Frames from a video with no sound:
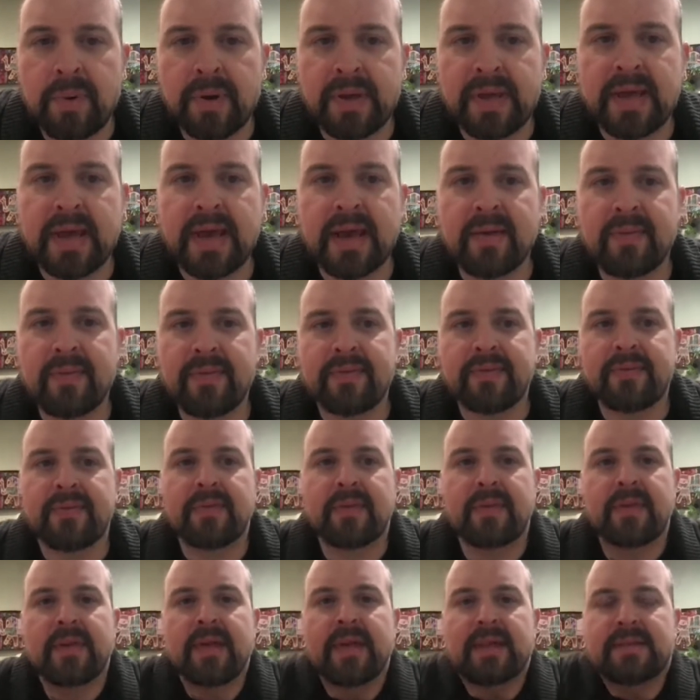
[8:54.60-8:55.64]
yeah,
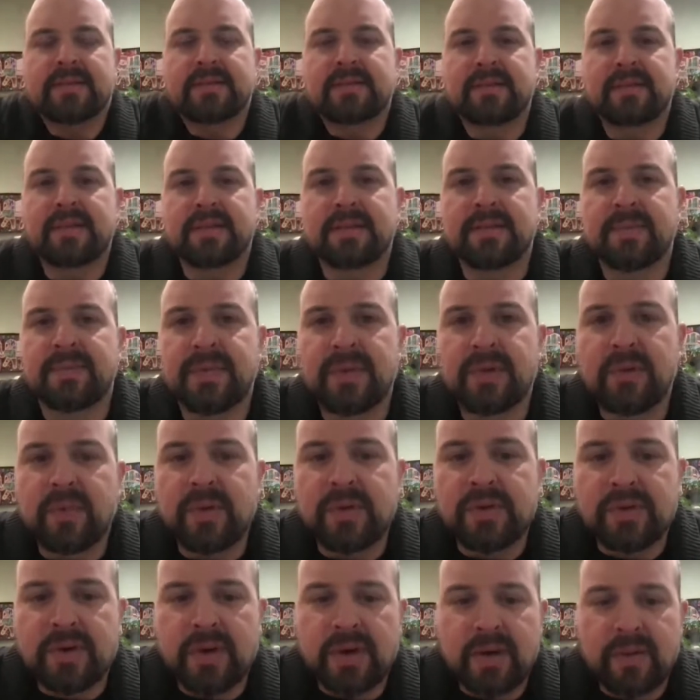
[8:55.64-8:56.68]
that's something that
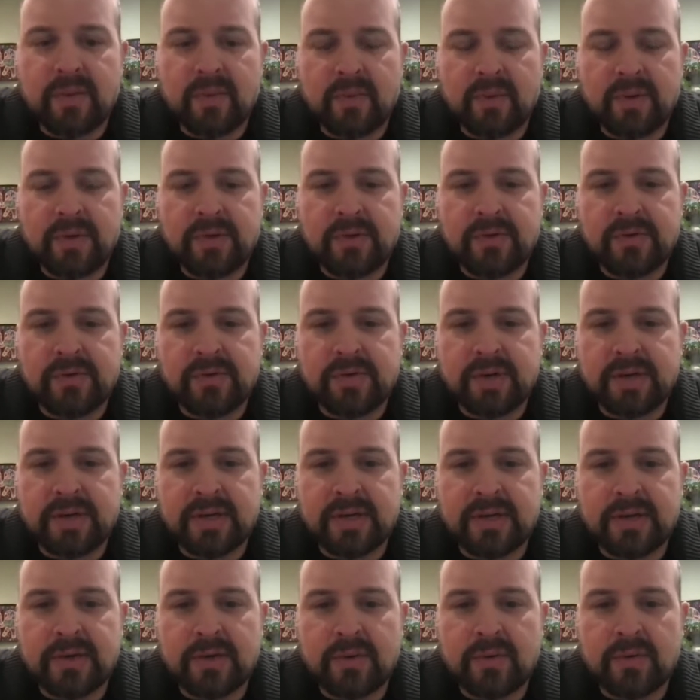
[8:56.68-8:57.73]
we try to
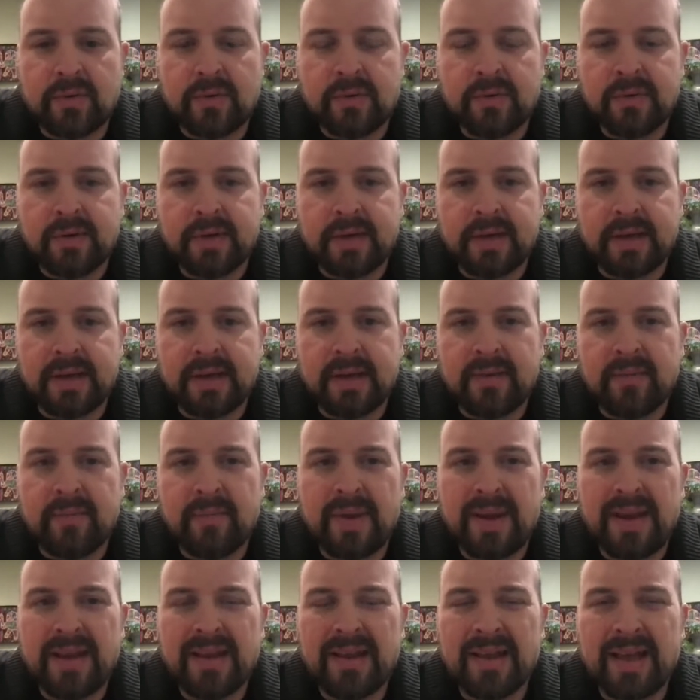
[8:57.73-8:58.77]
do, and
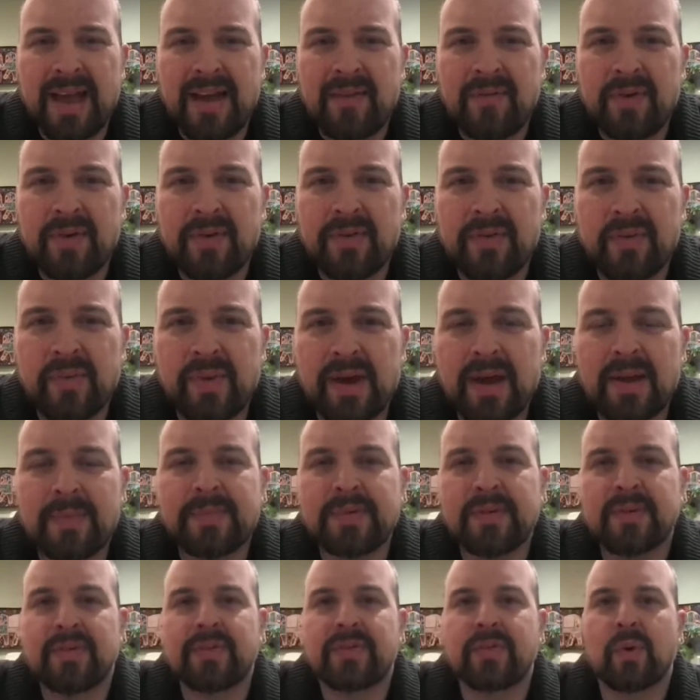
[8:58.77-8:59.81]
made it halfway through. We got up
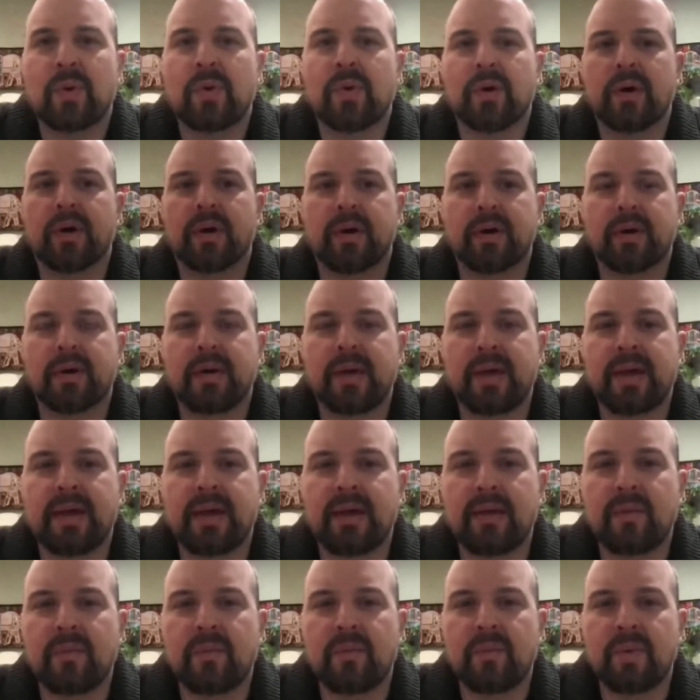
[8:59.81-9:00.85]
to Thor,
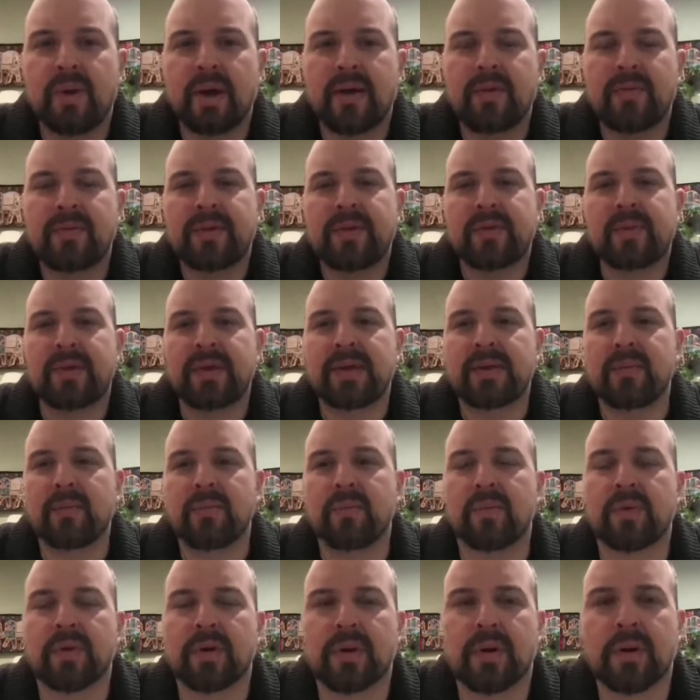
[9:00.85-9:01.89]
and I don't think we
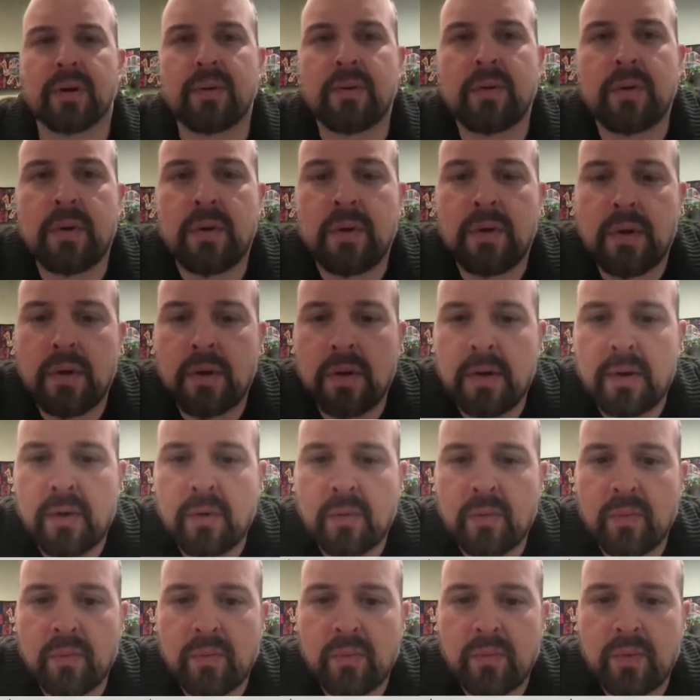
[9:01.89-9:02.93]
were
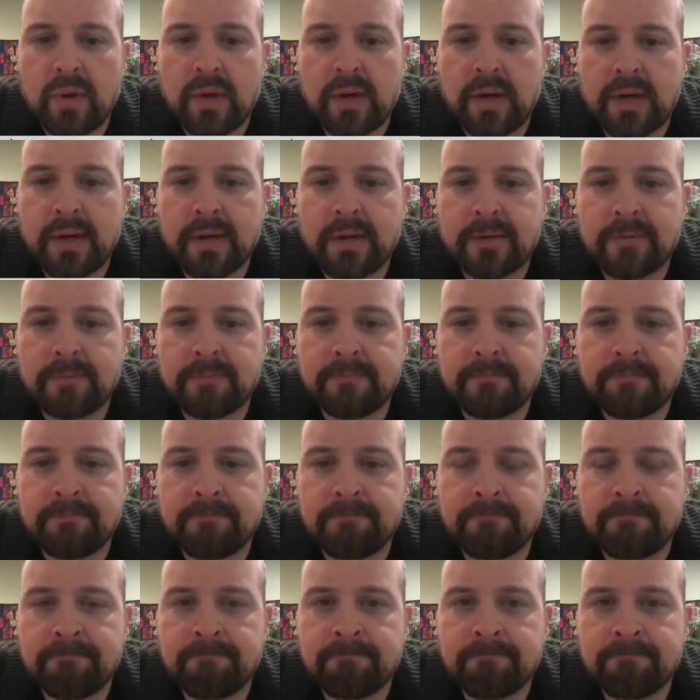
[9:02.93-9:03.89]
I